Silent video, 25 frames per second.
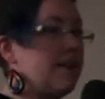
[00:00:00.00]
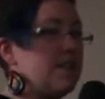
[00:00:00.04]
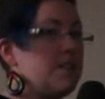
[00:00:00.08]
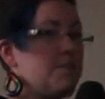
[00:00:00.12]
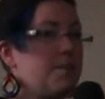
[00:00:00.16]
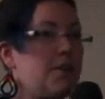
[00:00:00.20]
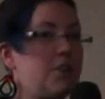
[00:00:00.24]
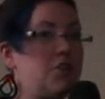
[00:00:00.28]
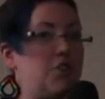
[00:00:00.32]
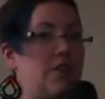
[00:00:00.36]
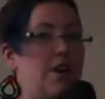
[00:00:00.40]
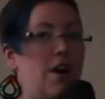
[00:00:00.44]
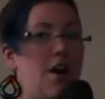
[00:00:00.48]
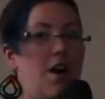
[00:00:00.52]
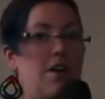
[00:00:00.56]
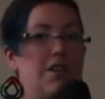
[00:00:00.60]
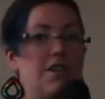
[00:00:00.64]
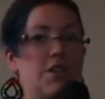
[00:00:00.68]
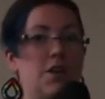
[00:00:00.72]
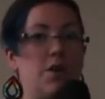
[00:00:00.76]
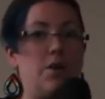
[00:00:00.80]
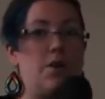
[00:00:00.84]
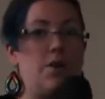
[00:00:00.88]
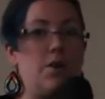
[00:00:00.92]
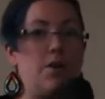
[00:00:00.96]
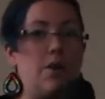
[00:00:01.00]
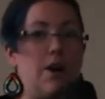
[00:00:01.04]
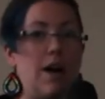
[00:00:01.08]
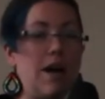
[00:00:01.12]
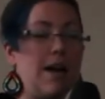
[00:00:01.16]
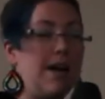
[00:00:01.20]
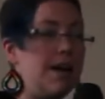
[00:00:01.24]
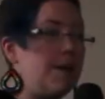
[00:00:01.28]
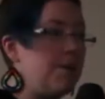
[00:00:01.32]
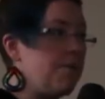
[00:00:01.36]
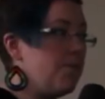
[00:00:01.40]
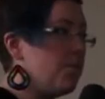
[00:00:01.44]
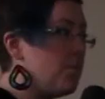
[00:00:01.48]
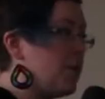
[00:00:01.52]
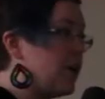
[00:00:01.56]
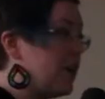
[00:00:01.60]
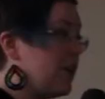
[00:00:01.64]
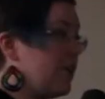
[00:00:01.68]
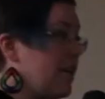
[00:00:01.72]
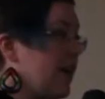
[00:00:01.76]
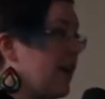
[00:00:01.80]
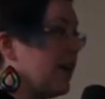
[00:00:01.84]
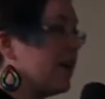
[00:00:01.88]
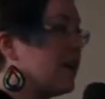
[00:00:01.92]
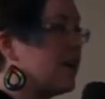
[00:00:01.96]
to Montreal, so I want to
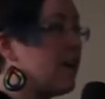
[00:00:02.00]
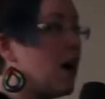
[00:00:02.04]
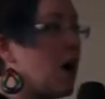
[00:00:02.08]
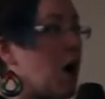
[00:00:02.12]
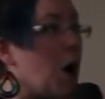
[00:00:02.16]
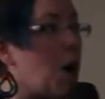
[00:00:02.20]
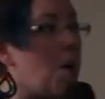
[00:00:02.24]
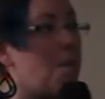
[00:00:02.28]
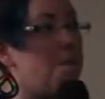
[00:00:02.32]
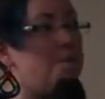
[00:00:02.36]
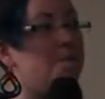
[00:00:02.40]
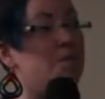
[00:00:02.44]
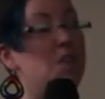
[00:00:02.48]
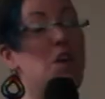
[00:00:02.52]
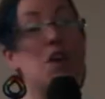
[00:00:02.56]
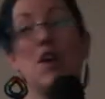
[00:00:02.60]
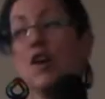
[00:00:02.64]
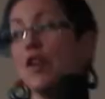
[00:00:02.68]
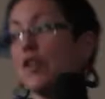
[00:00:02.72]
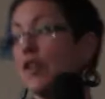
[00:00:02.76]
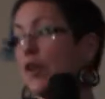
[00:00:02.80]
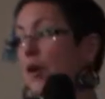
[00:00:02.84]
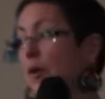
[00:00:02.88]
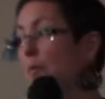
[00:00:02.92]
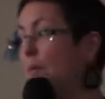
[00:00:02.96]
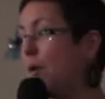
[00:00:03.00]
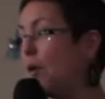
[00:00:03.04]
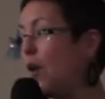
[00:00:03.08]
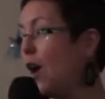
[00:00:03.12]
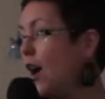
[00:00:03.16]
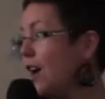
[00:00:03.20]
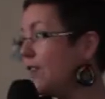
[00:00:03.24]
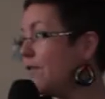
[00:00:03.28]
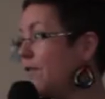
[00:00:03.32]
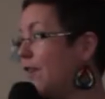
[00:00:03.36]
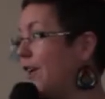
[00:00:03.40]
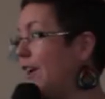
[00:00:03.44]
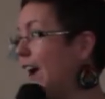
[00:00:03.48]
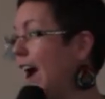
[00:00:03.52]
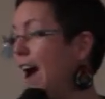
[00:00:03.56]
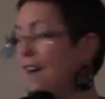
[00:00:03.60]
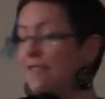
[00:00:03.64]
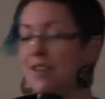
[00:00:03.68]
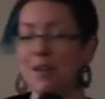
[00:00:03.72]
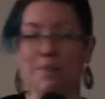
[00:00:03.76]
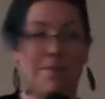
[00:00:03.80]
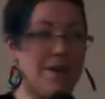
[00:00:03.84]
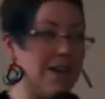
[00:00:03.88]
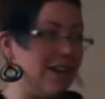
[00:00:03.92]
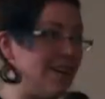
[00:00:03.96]
thank the Mohawk for
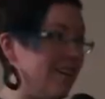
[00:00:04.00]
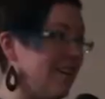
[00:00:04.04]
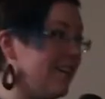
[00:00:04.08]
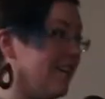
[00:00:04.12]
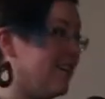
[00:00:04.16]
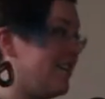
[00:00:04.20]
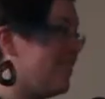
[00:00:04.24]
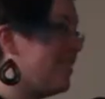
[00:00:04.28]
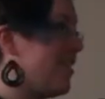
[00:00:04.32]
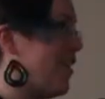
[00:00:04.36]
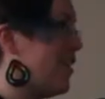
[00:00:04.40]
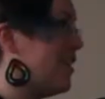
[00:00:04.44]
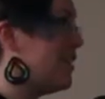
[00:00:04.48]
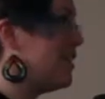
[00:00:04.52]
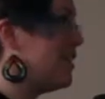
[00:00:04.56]
having me here on